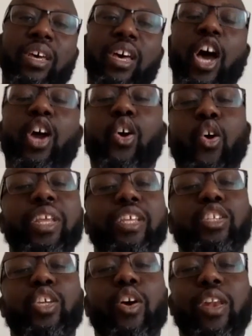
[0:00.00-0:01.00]
according
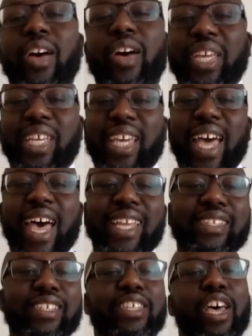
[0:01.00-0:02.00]
to your loving
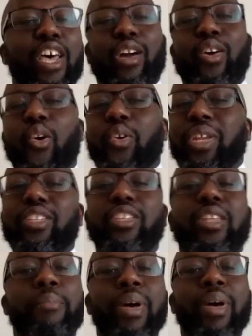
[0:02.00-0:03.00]
kindness, according to the
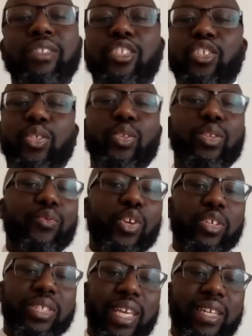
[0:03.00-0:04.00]
multitude of your
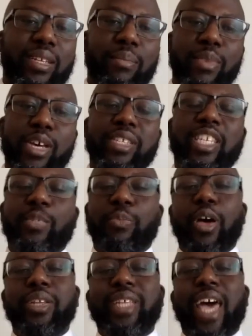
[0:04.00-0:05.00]
tender mercies,
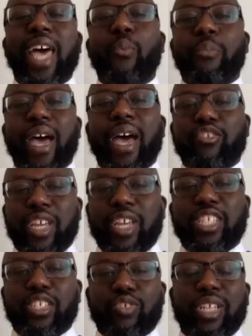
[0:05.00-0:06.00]
blot out my
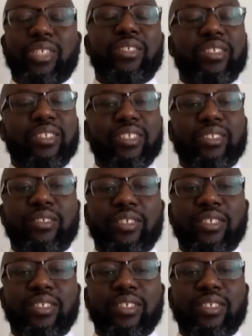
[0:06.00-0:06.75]
transgressions."